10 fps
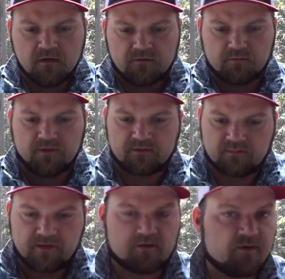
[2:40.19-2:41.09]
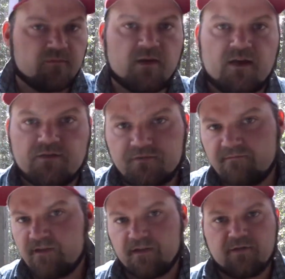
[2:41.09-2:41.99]
So we like to make a big batch,
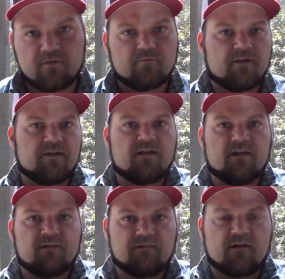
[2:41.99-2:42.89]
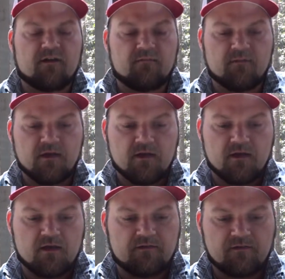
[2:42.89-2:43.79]
get it all ready ahead of time.
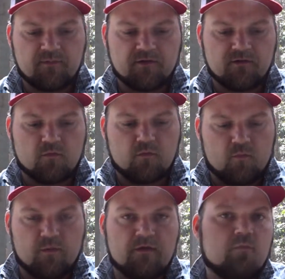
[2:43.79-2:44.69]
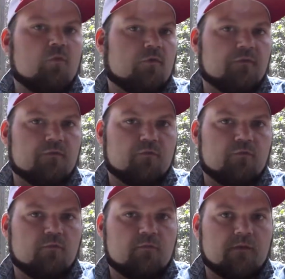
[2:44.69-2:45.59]
And typically, what we will
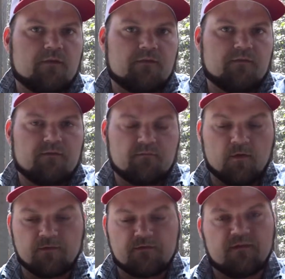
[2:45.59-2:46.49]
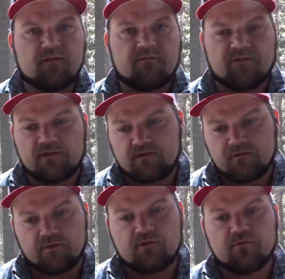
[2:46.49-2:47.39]
do is most of the events
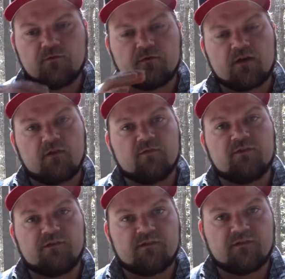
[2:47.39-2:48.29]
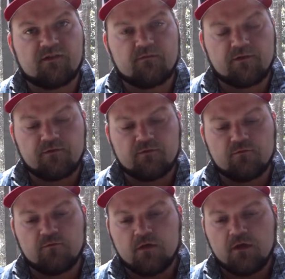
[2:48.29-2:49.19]
that we do or the competitions that we
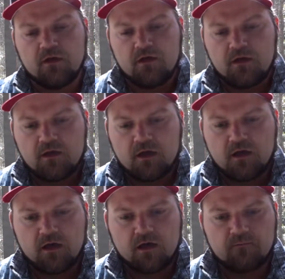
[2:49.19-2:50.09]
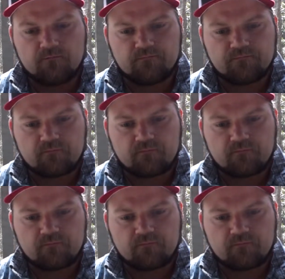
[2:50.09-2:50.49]
do, um,